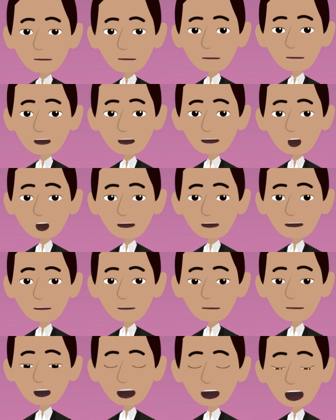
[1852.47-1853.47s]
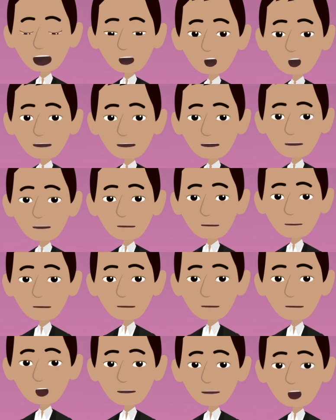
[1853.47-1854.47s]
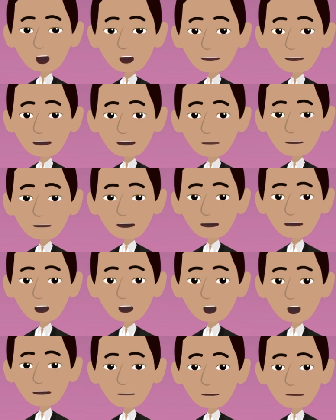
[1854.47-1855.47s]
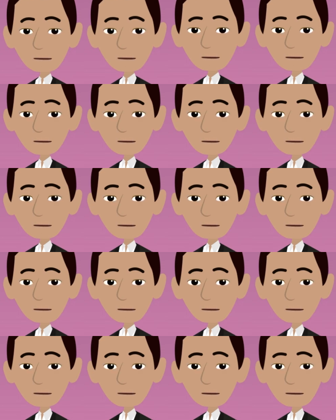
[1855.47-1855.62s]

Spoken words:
For that is always how I will view you,